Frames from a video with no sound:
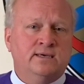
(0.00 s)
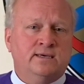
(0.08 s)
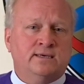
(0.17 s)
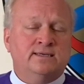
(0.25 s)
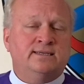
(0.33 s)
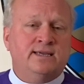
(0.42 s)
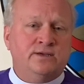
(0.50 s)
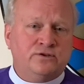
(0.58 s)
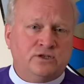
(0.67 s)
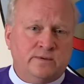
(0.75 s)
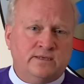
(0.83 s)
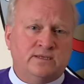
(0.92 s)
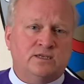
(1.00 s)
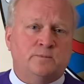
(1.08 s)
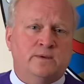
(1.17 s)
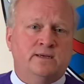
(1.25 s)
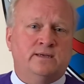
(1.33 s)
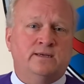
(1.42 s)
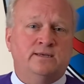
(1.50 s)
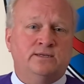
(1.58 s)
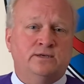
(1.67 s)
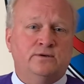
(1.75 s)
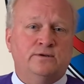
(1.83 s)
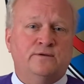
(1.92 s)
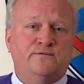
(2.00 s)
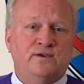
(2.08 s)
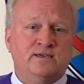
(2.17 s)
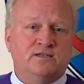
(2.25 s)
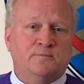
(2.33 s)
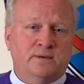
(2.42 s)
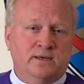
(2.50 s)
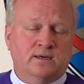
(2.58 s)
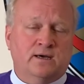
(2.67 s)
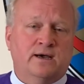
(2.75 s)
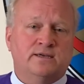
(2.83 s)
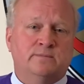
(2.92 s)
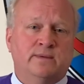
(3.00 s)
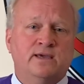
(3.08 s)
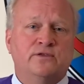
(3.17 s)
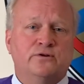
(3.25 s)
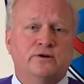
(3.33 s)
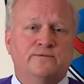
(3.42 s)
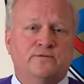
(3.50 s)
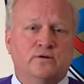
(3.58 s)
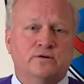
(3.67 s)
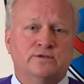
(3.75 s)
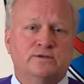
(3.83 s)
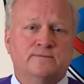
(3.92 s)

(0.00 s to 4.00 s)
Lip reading: continues to be suspended until the Feast of Pentecost, May 31st.